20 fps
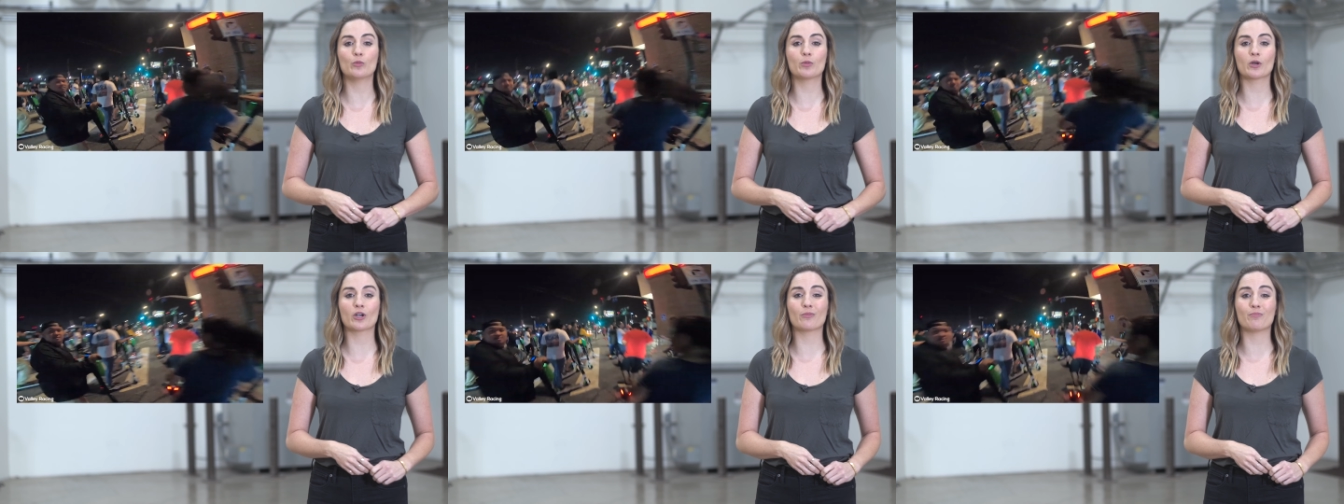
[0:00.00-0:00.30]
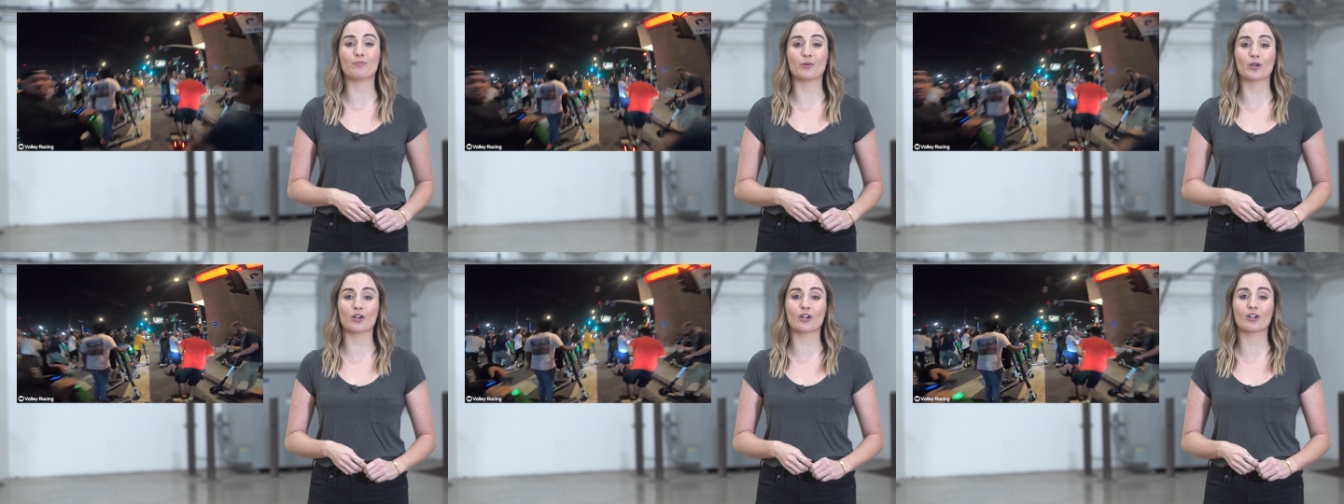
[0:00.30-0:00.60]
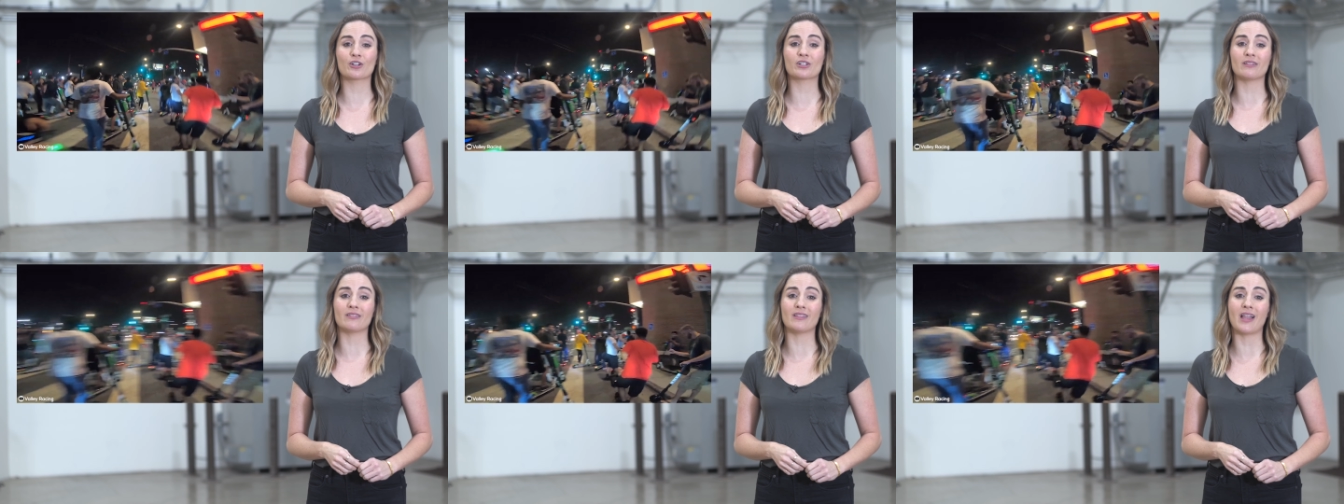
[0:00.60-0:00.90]
Uber,
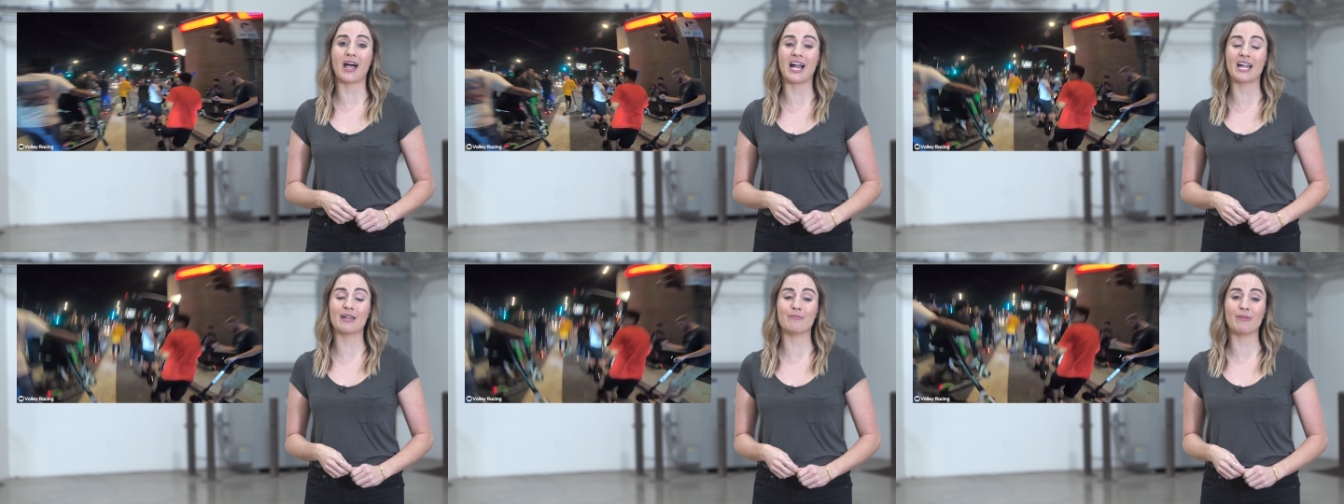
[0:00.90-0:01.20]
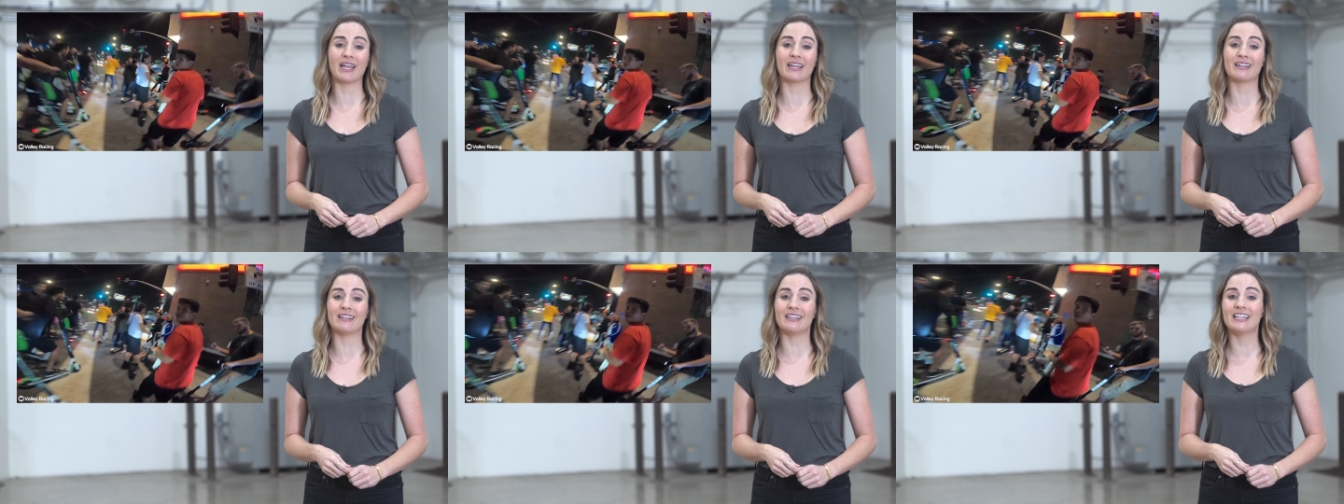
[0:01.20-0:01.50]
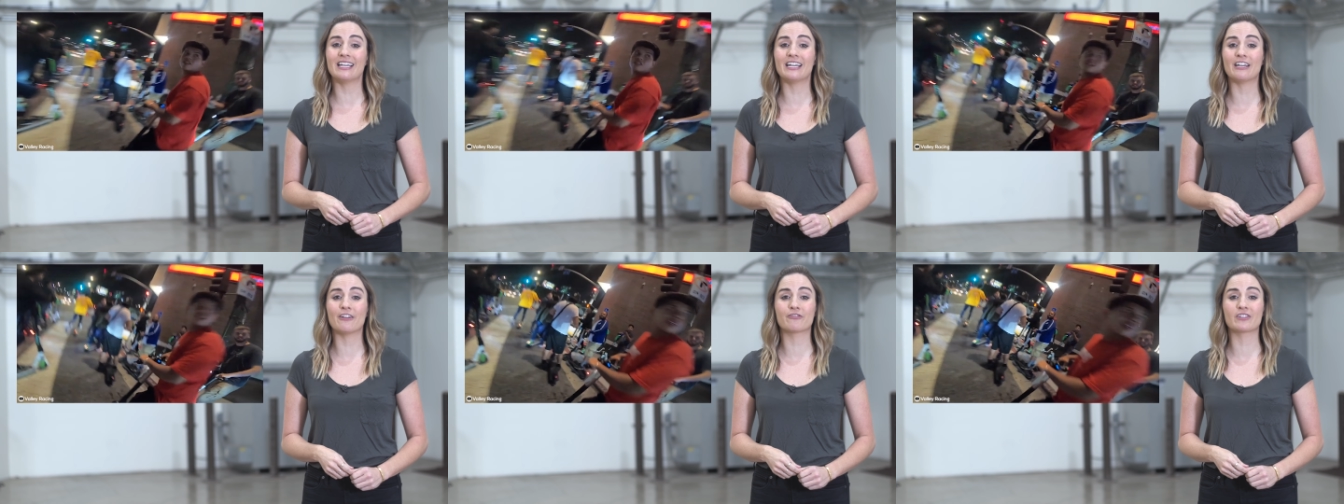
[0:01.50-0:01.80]
Bird, Lime, and
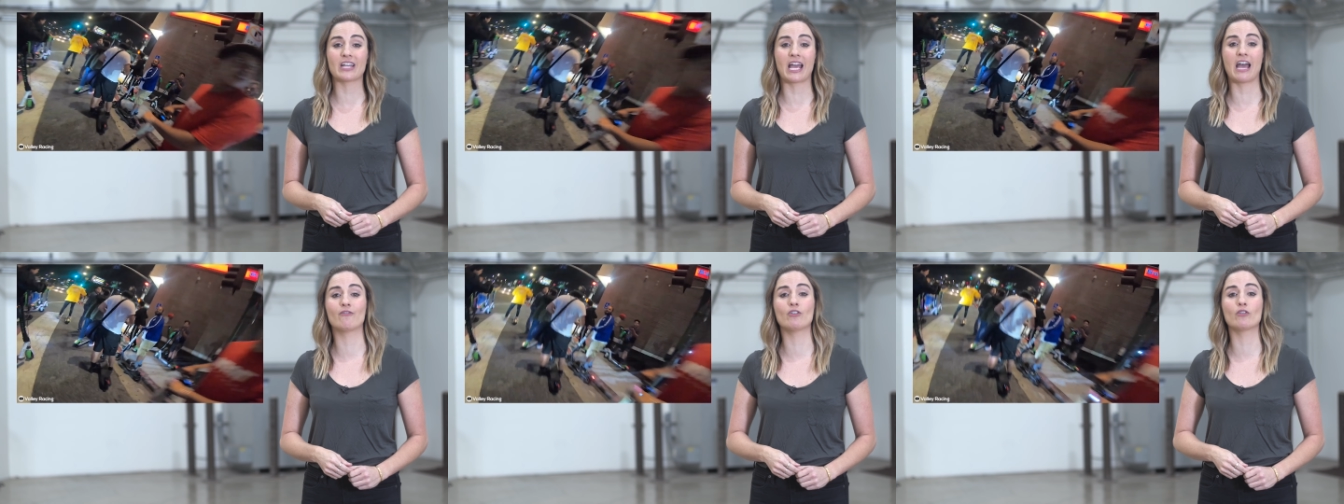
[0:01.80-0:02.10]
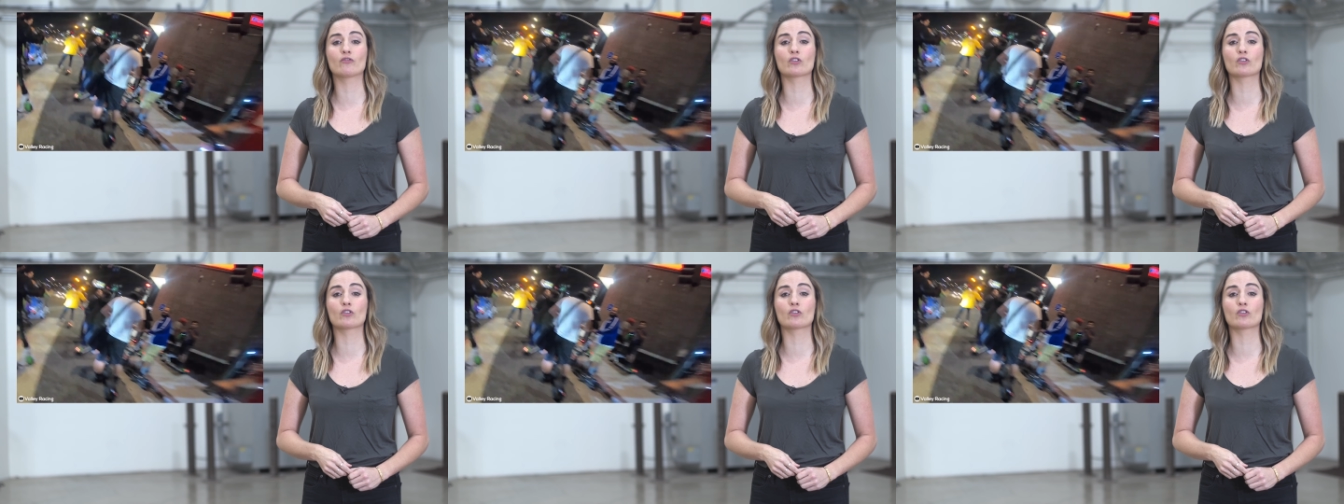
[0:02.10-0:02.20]
Lyft have